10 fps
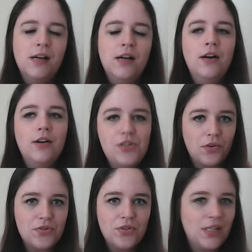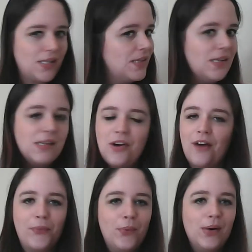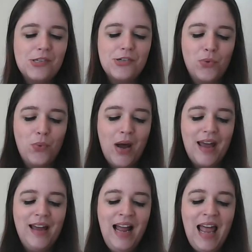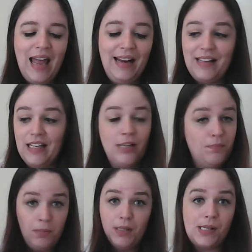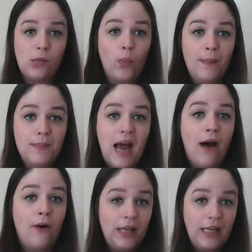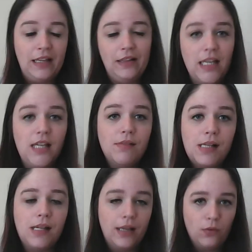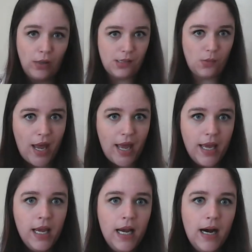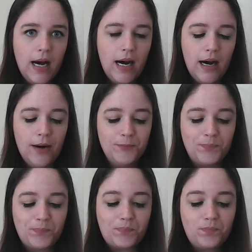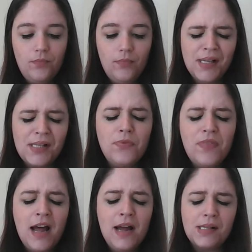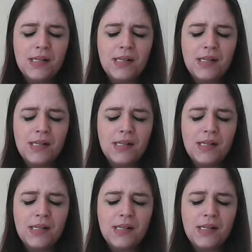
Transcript: Don't do this. This is not the Western way. And he puts the whip down and he leaves. He runs away. And so that's